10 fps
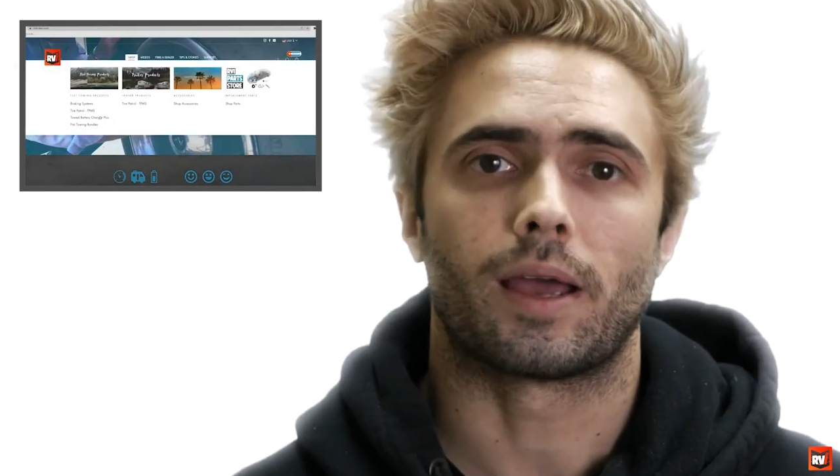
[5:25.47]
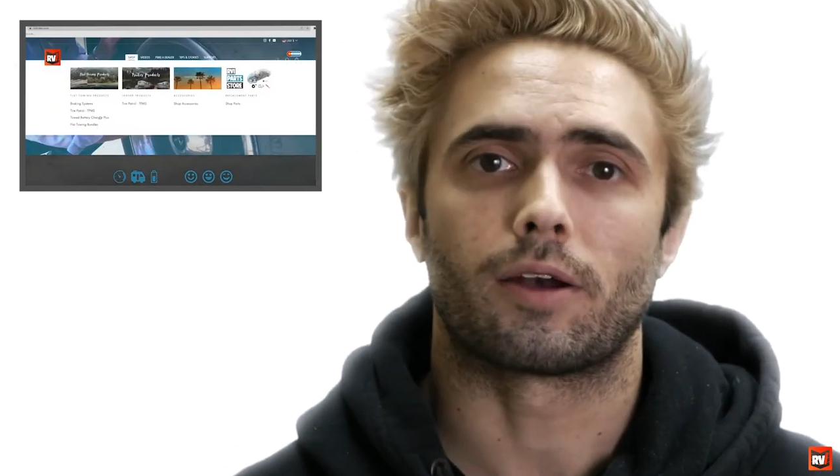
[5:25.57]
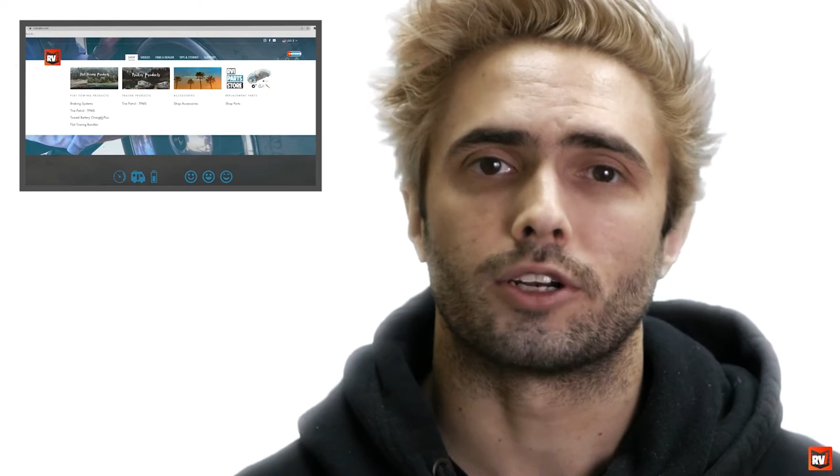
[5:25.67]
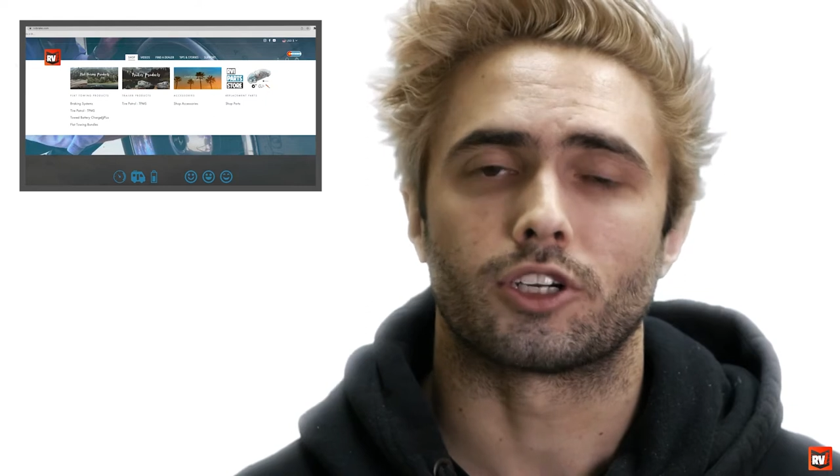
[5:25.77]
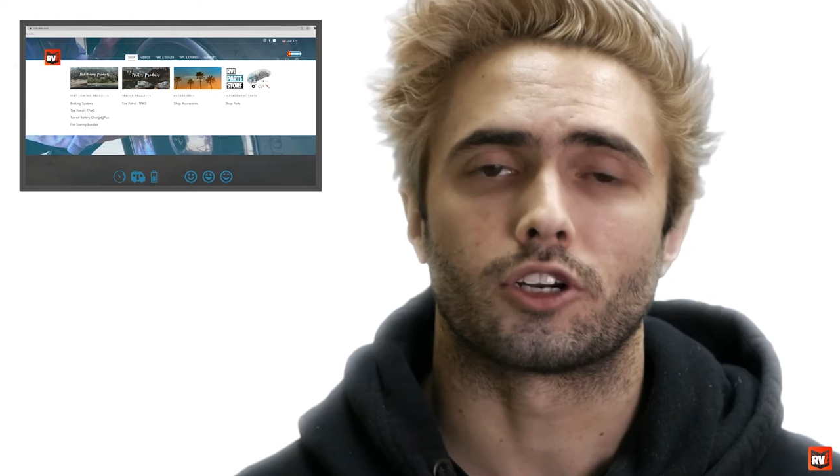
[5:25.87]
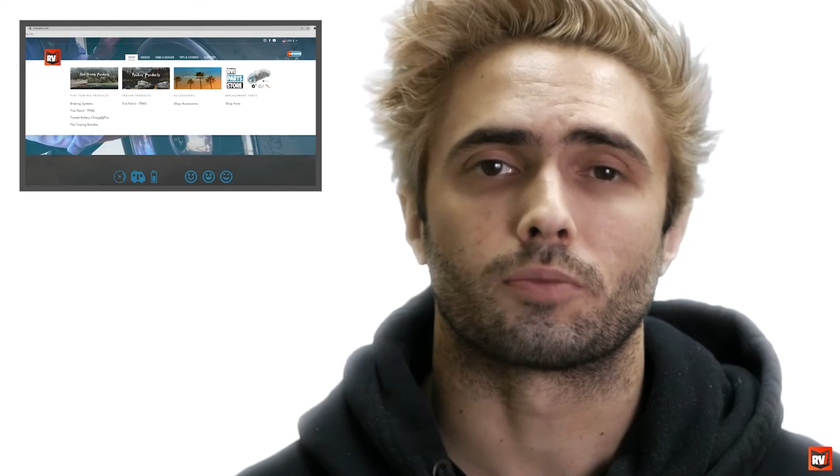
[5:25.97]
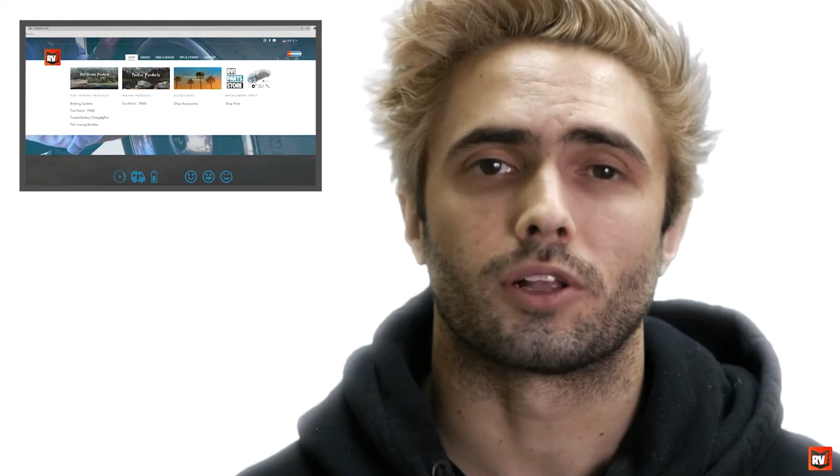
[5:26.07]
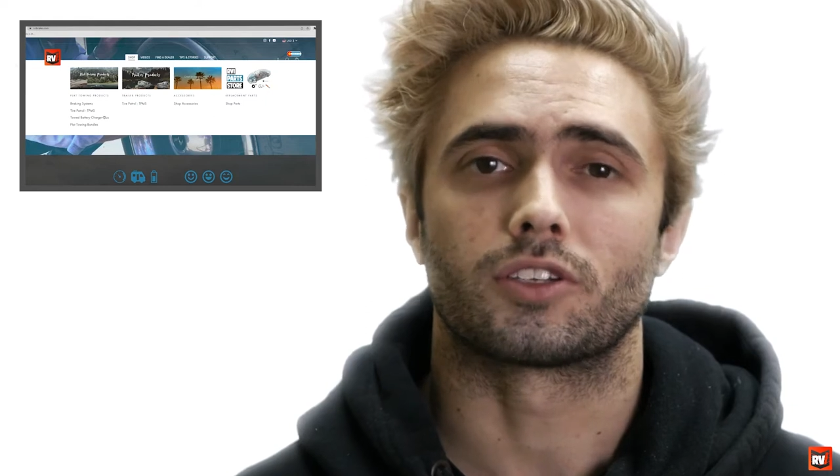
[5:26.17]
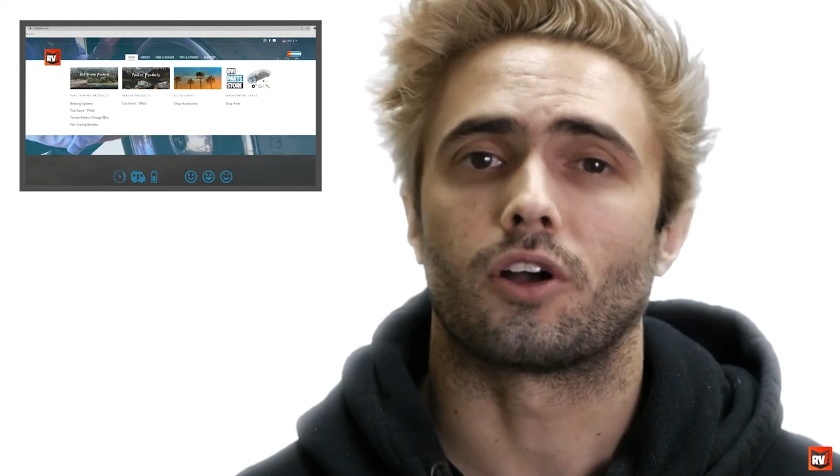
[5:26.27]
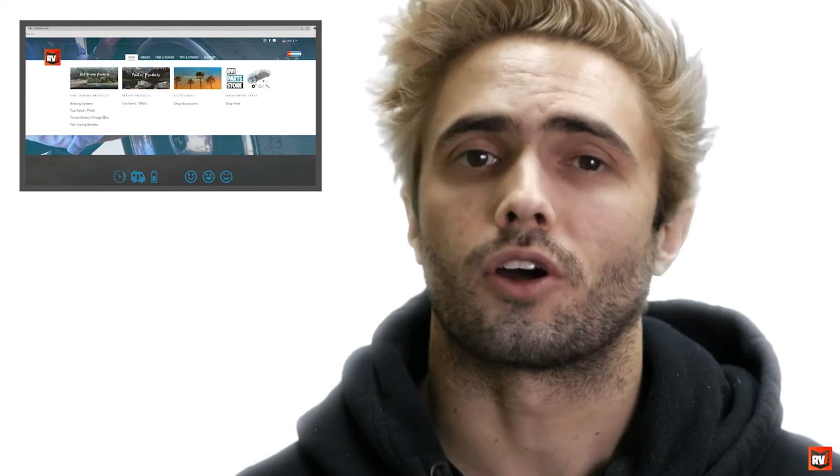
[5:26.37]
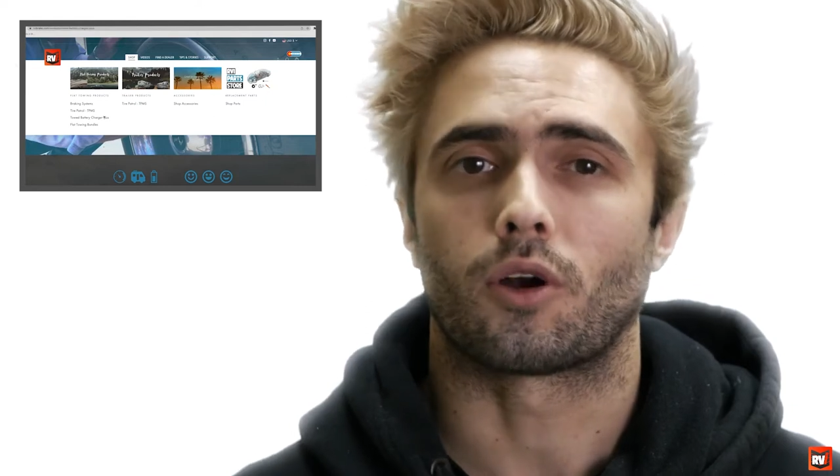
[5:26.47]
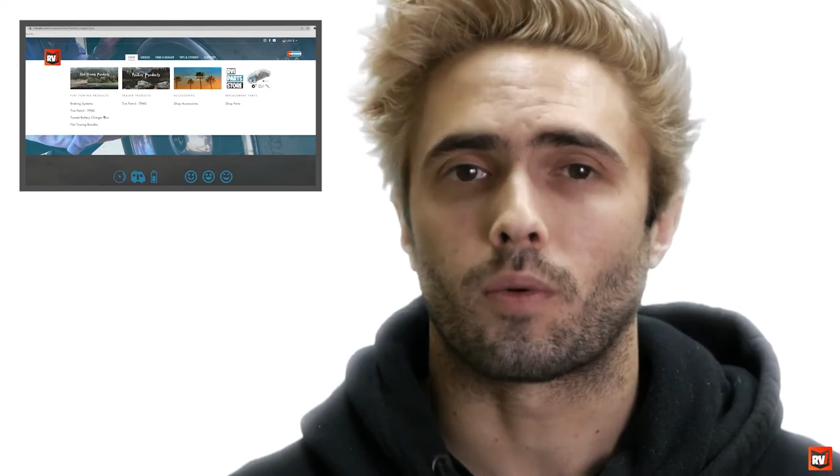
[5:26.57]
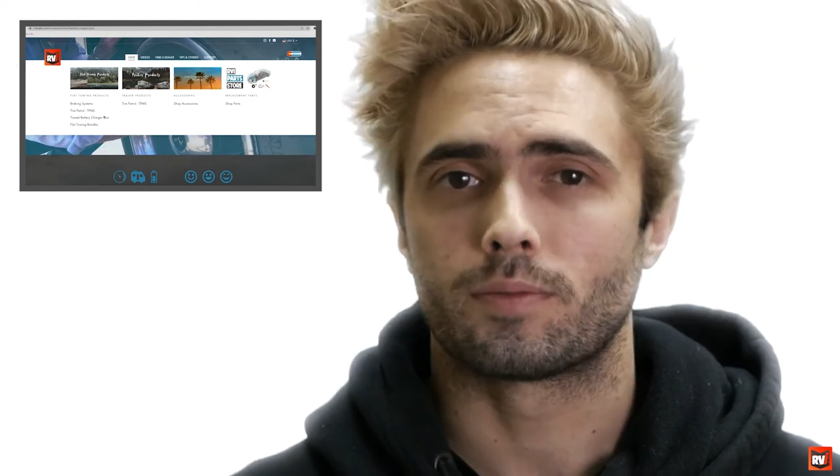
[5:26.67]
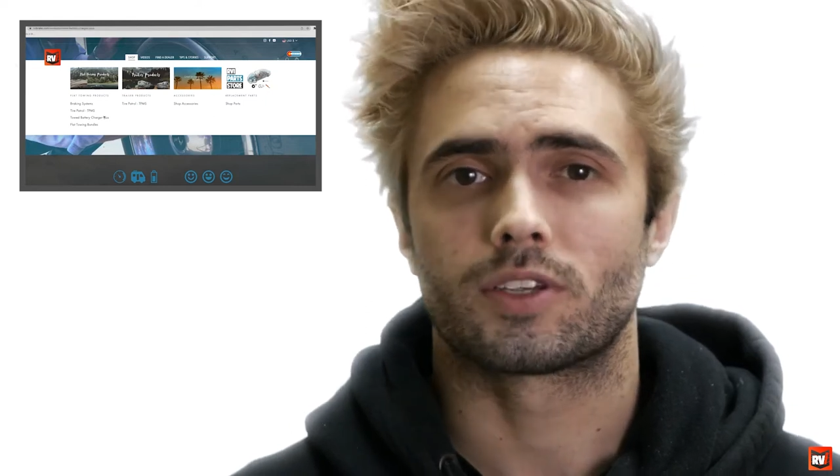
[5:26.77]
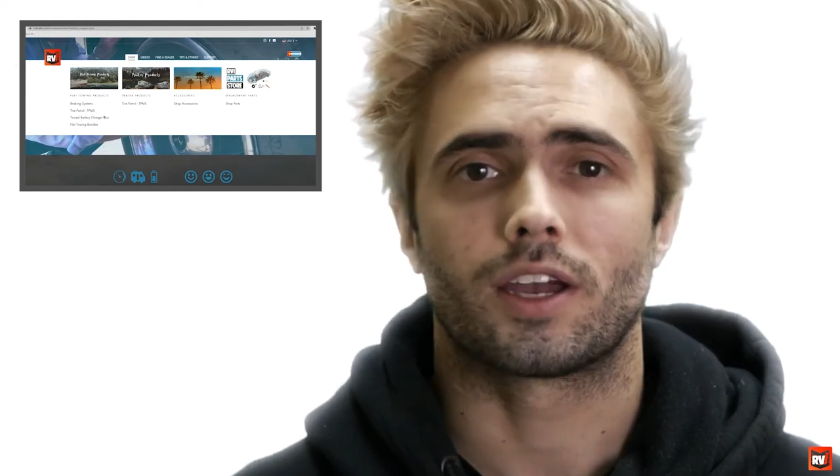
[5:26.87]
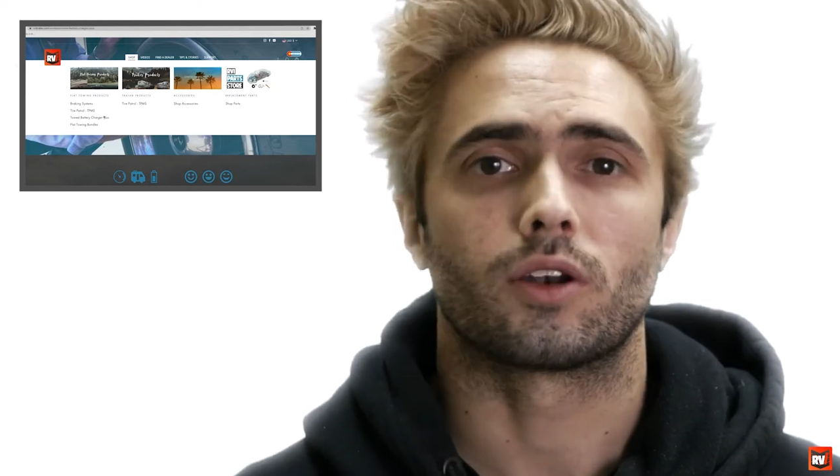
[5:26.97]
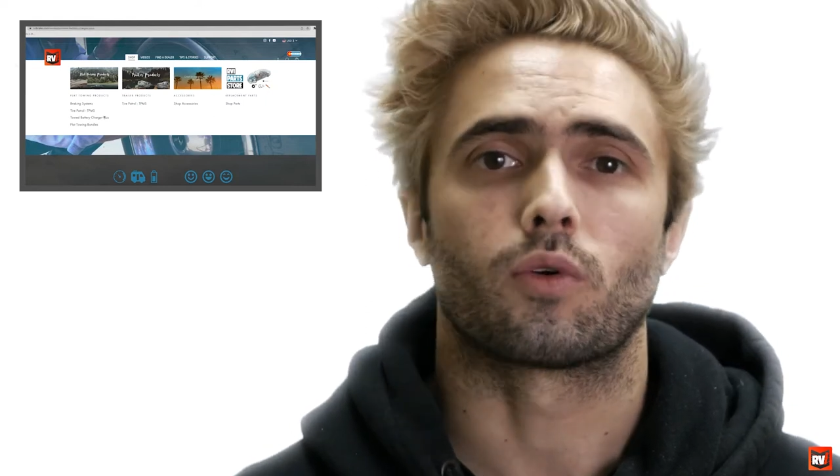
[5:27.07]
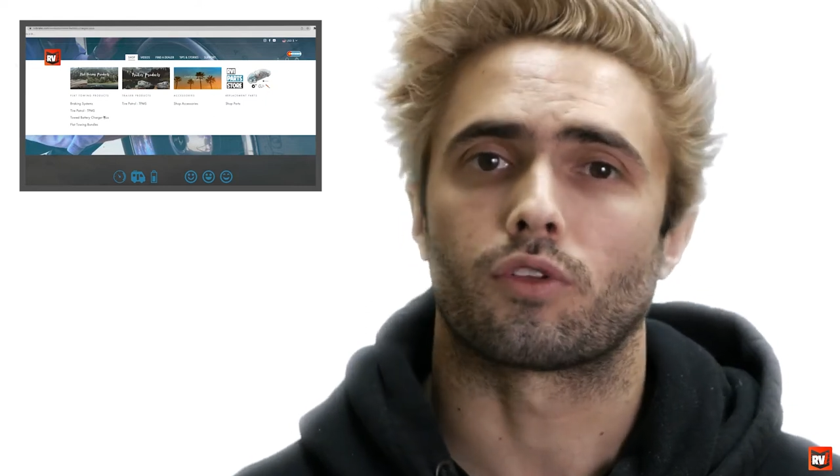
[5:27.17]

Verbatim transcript: Battery Charger Plus on our website